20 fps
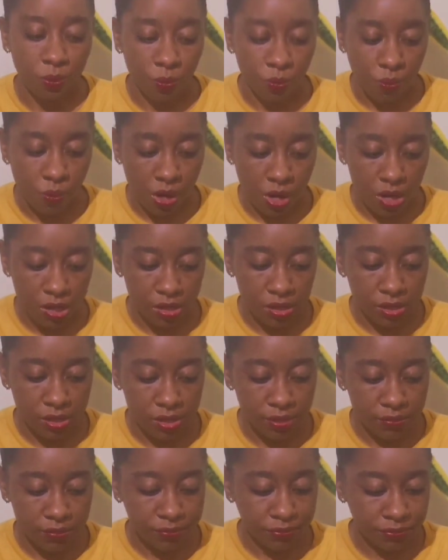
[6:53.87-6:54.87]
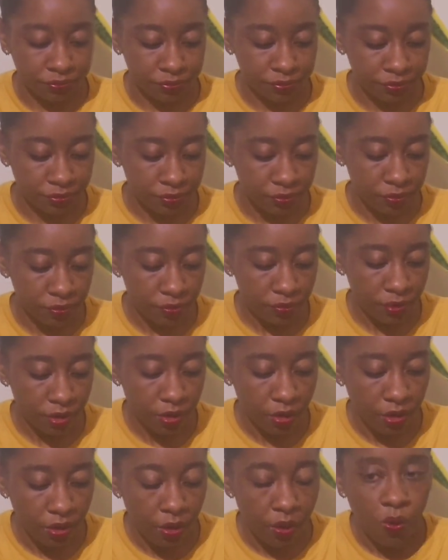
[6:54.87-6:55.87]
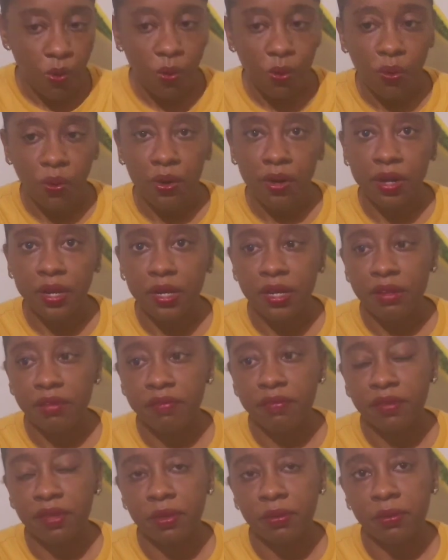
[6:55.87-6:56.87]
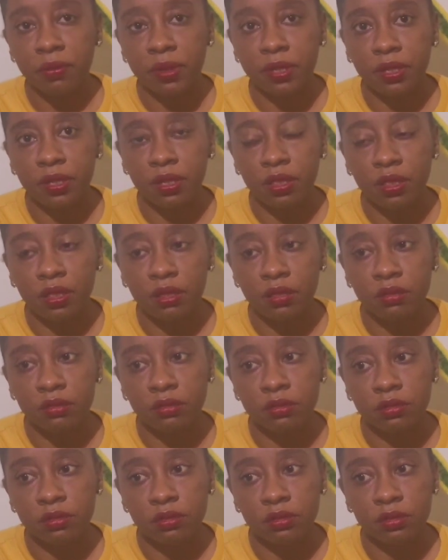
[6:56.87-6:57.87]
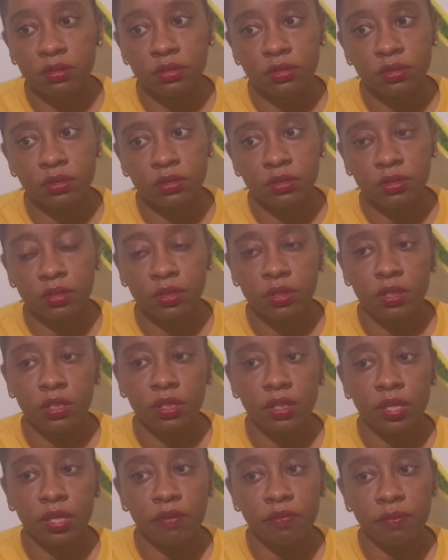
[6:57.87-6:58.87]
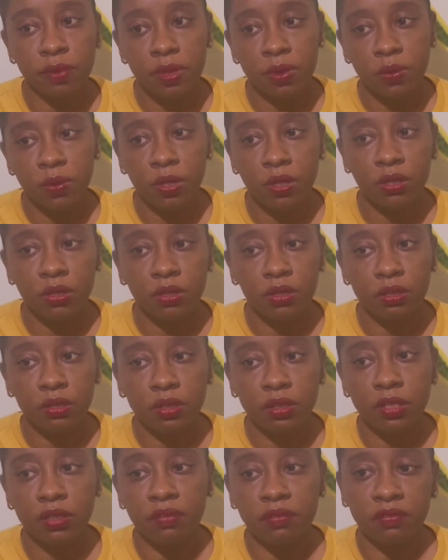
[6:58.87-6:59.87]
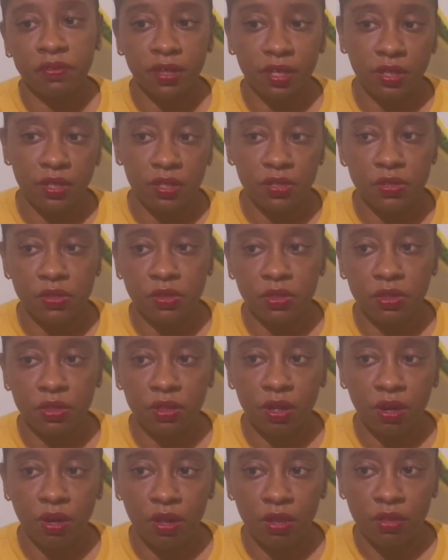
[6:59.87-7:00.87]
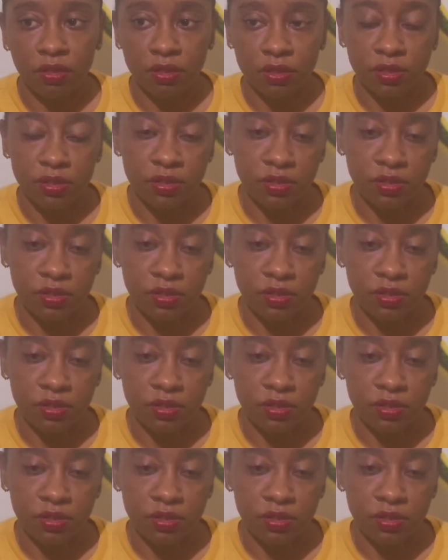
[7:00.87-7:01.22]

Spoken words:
once, or if it will give me one color then fade into the other. So